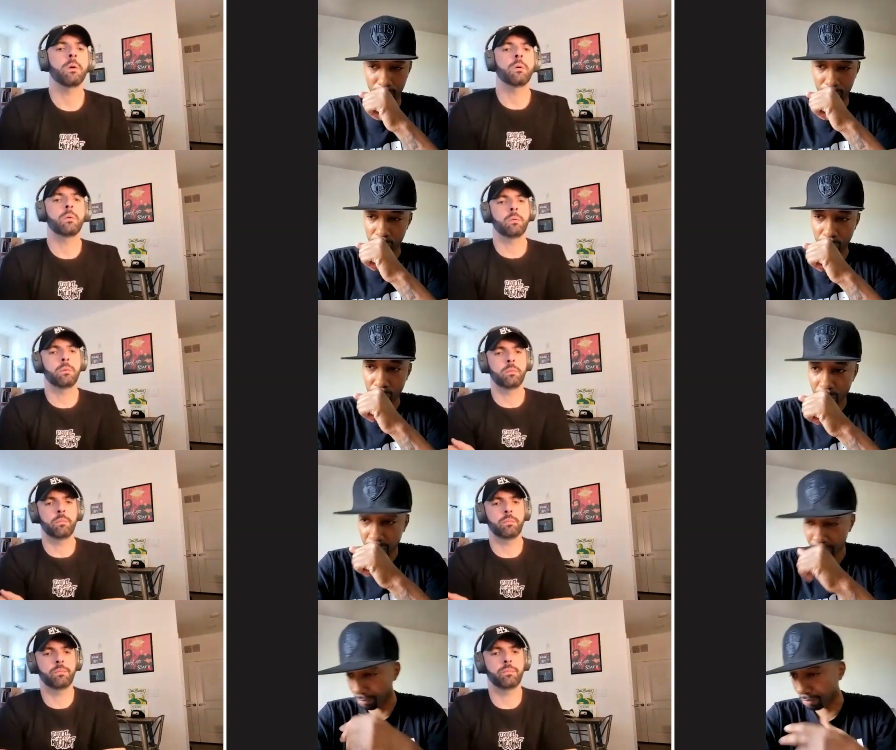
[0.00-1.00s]
Speaker 1: excuse
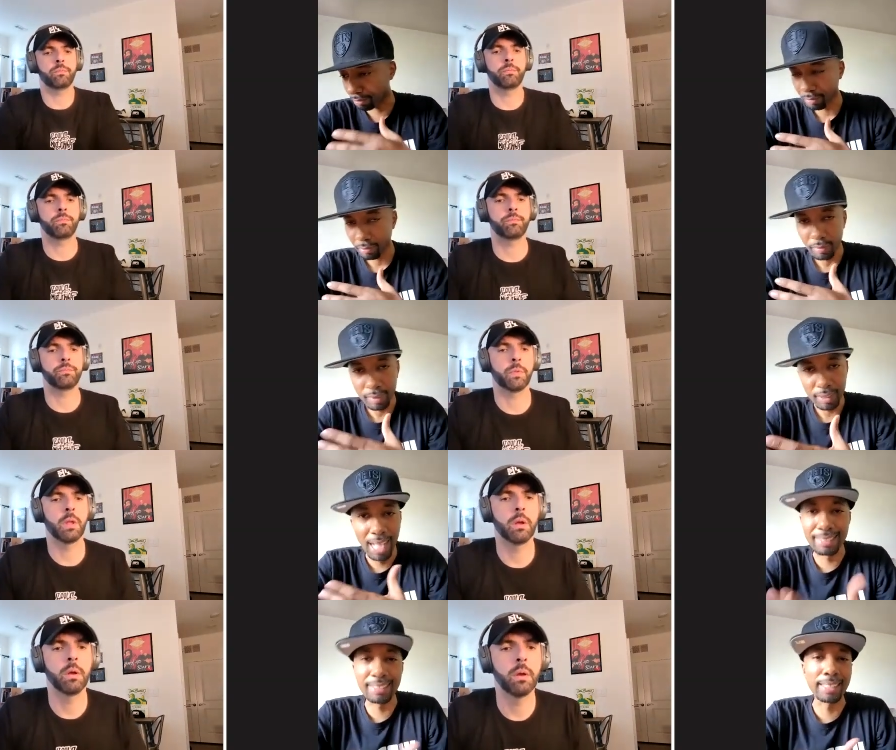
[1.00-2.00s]
me,
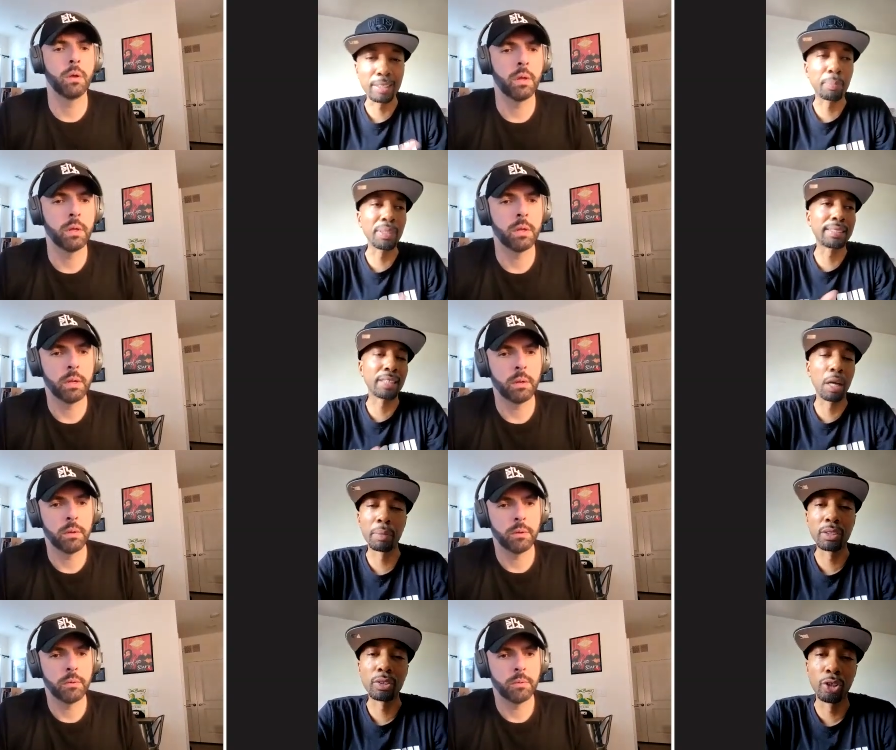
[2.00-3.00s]
I just let the beat
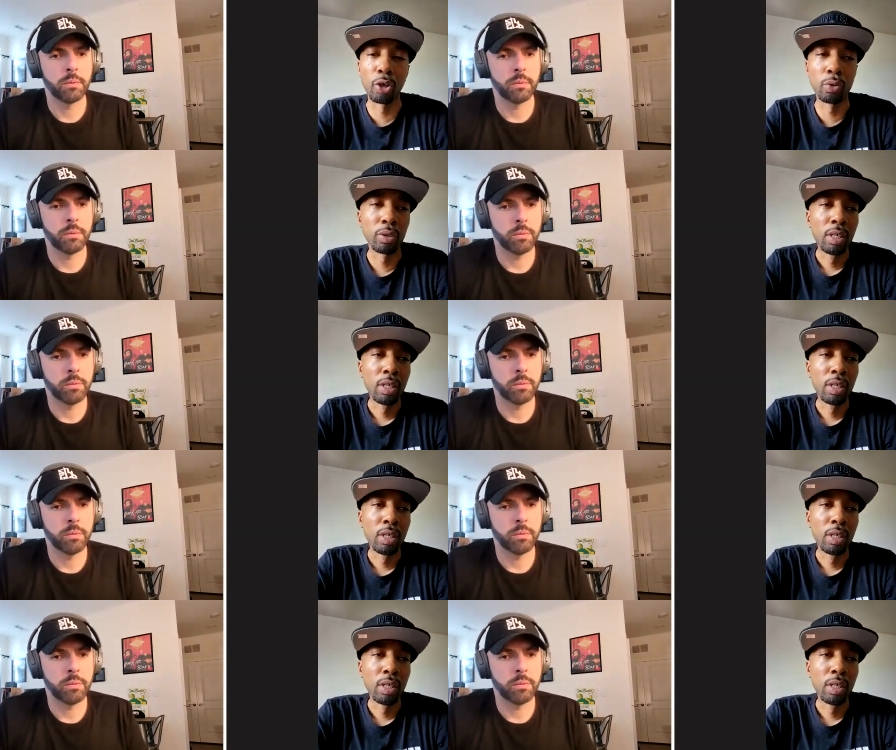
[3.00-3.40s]
tell me, you know,